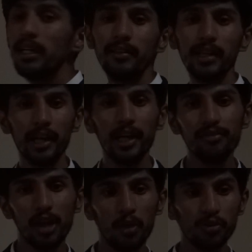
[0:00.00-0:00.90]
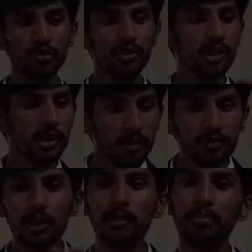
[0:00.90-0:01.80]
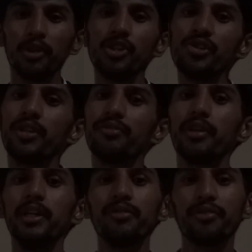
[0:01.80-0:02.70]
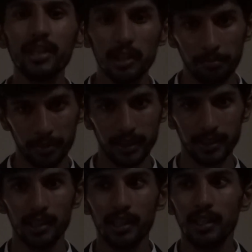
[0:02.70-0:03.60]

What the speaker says: they have outsourced some of the components to different companies,